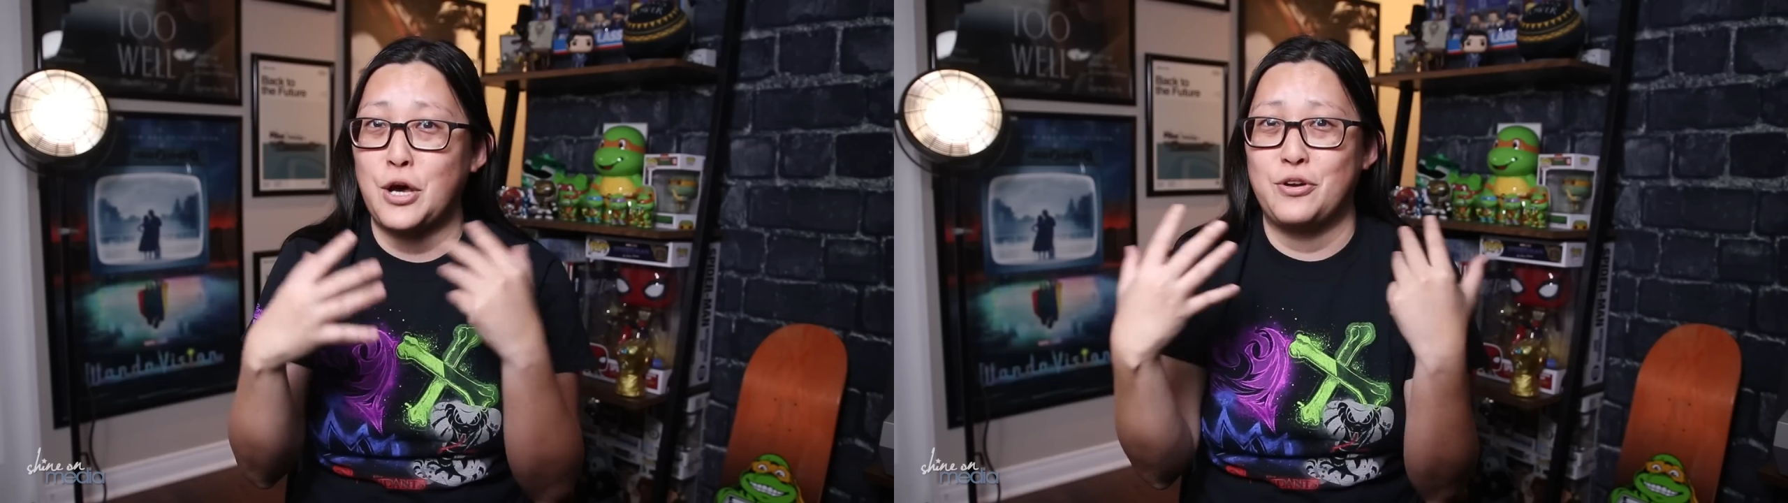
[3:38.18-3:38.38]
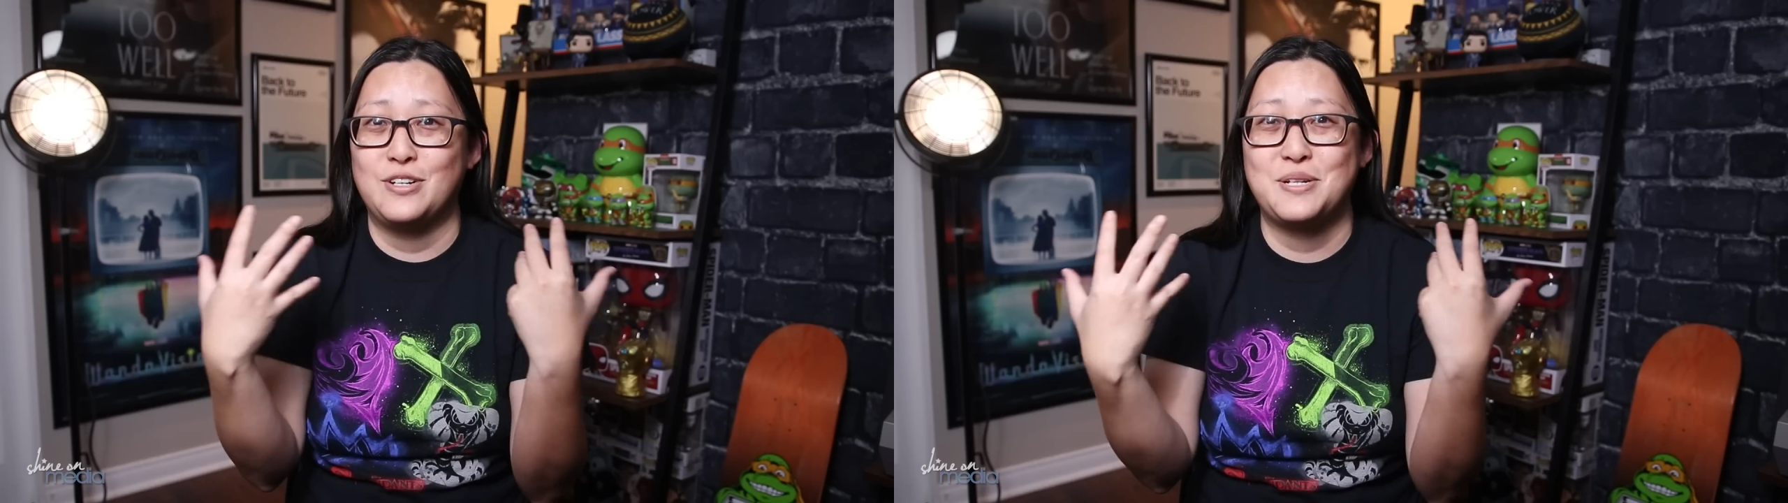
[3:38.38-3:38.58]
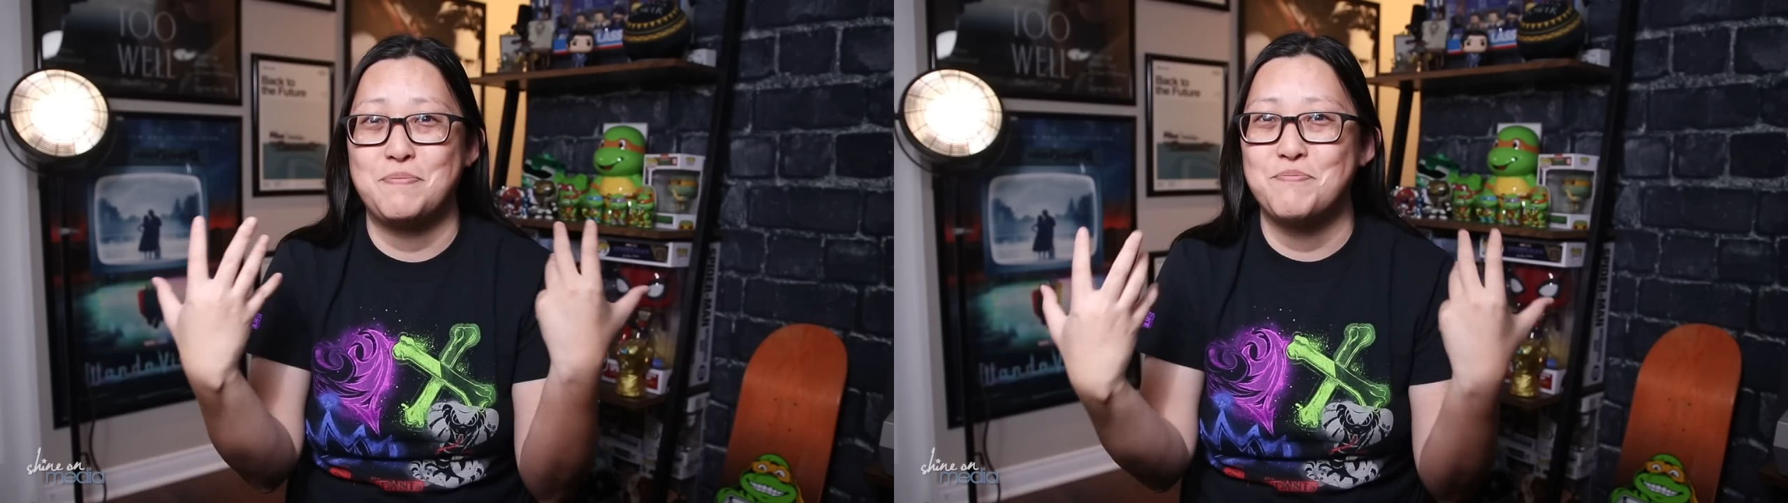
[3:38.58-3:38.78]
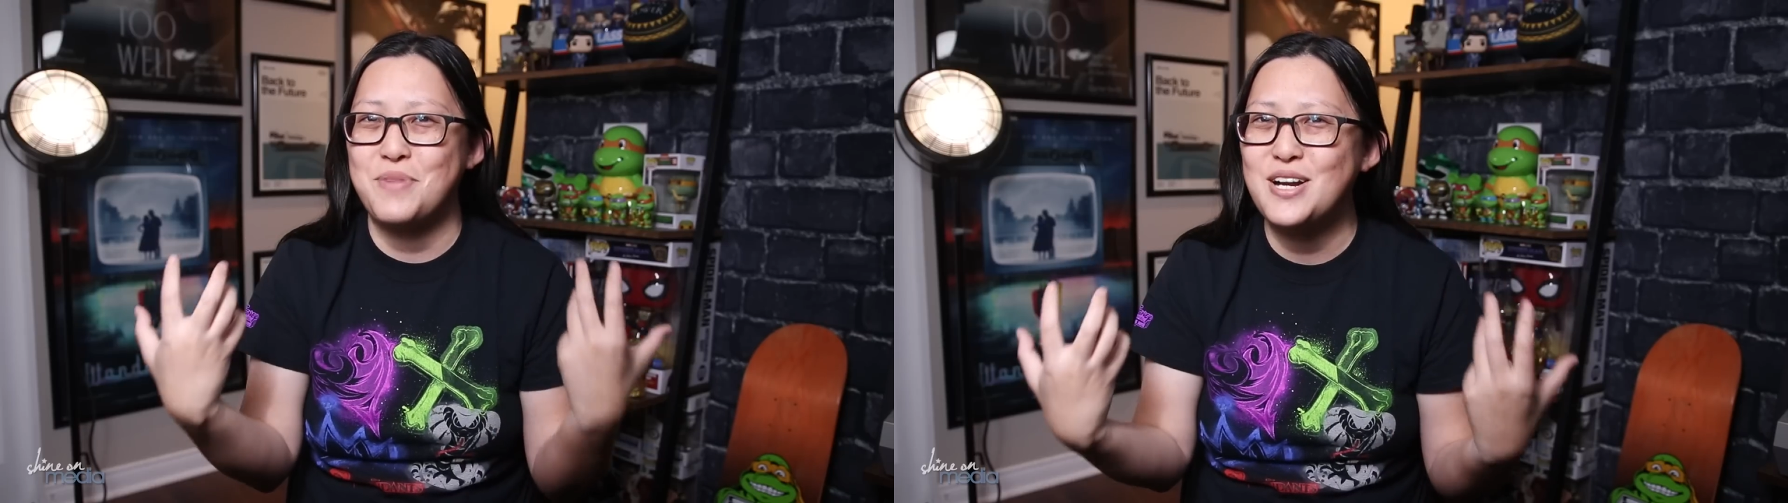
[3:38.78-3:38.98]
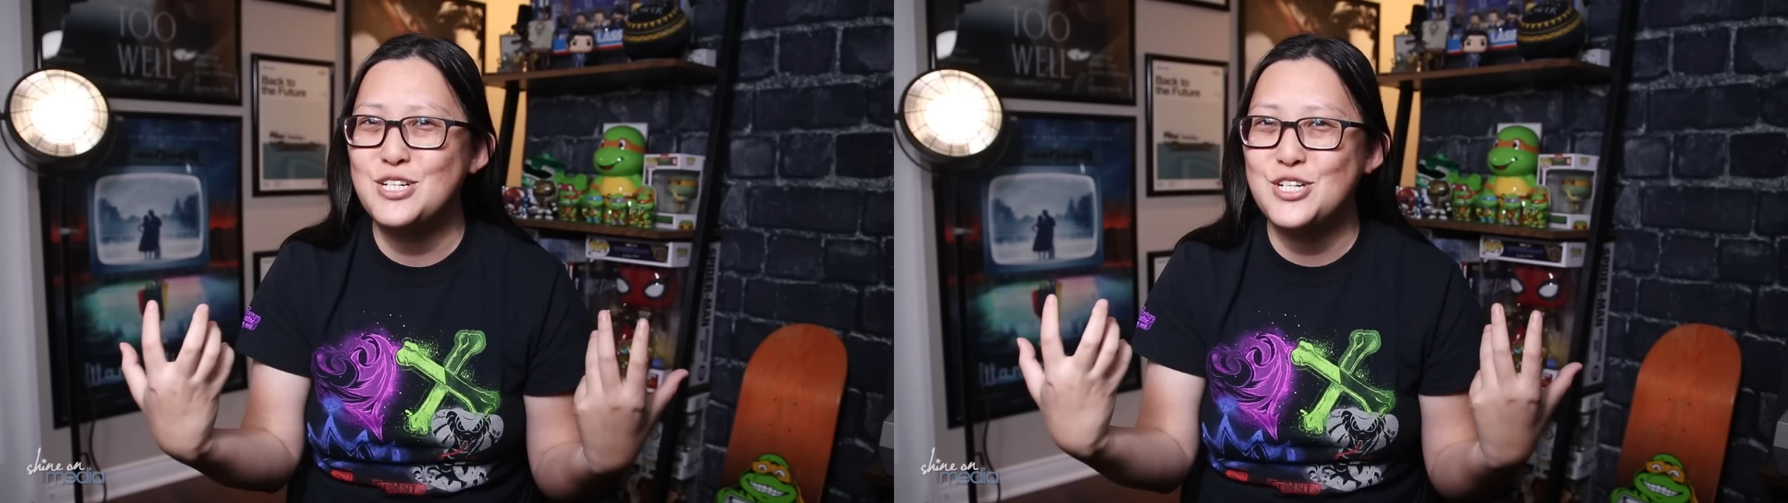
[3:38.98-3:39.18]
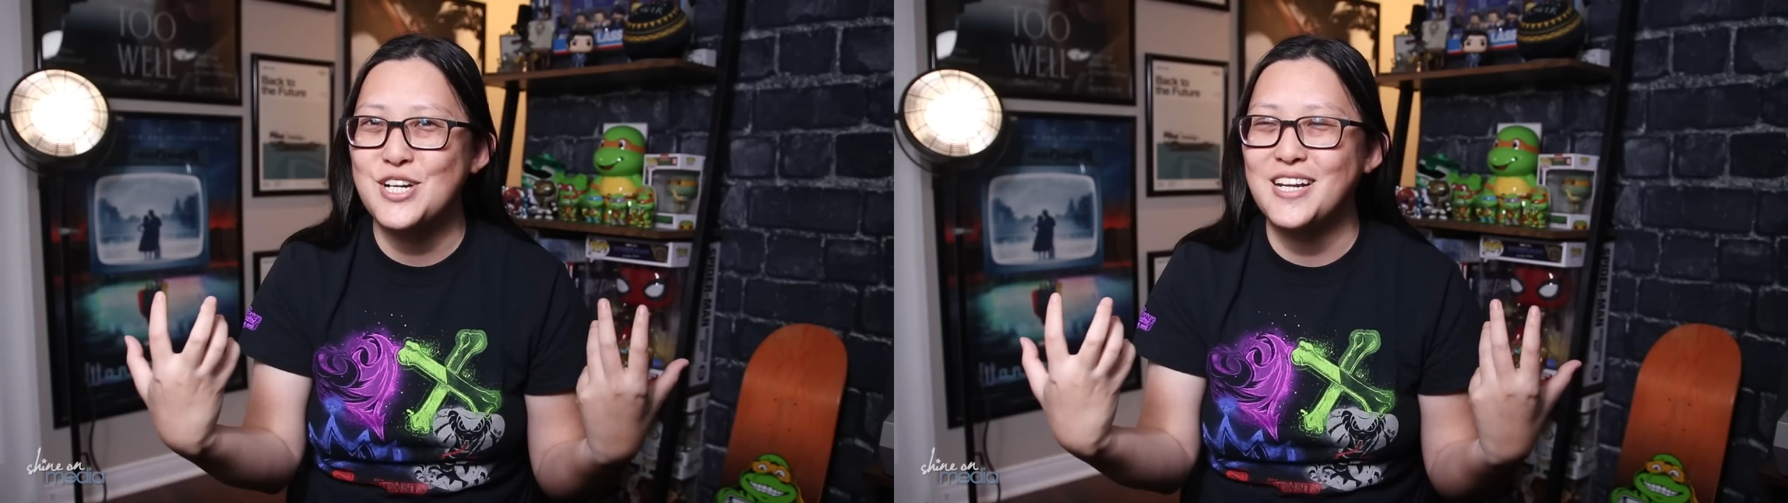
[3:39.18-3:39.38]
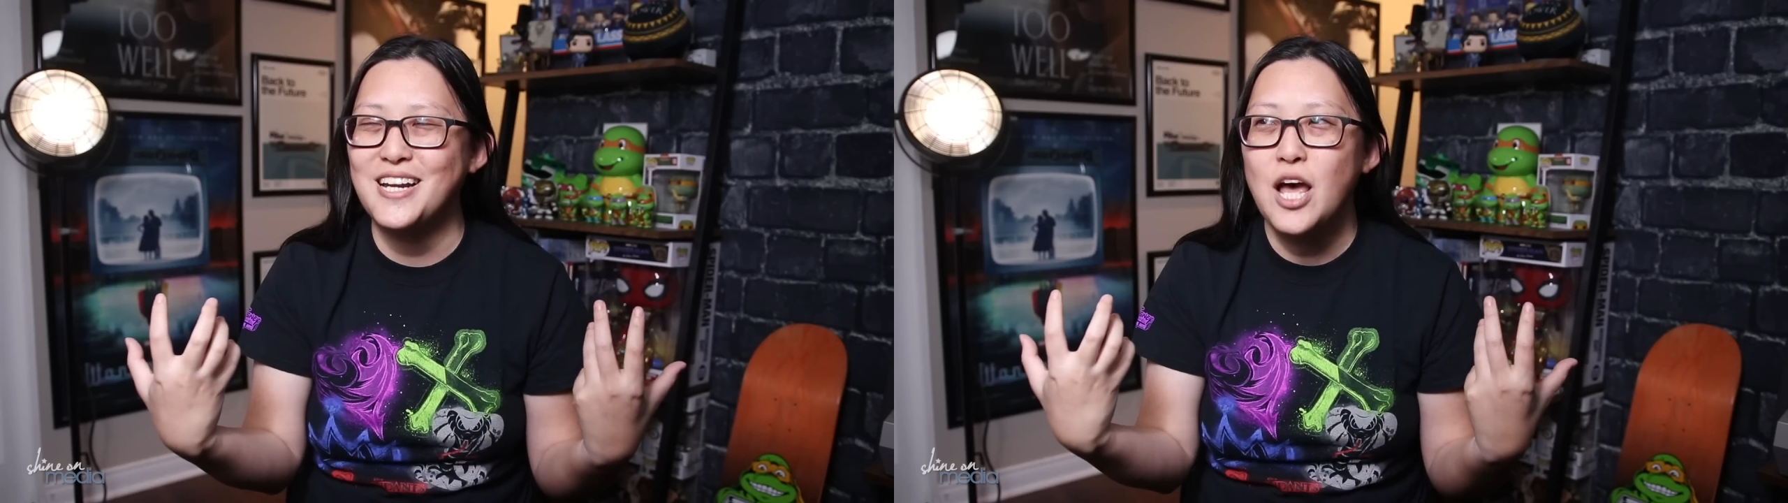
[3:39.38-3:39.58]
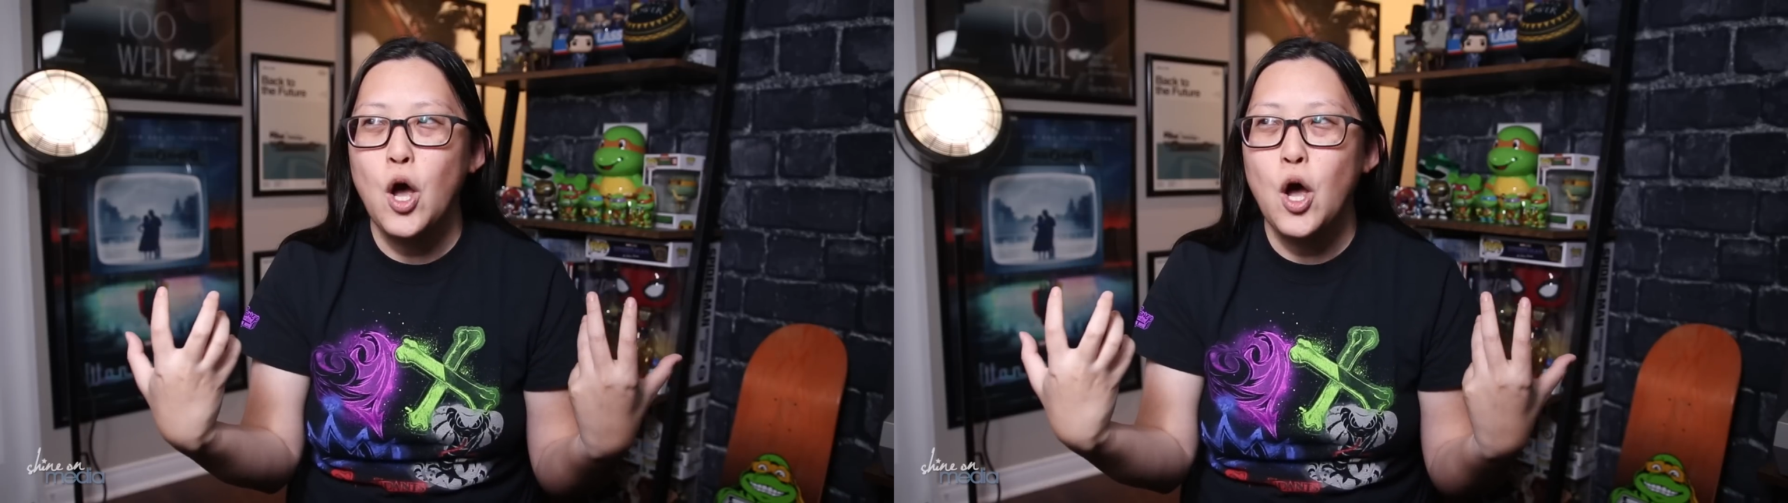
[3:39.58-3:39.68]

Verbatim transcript: other dimension?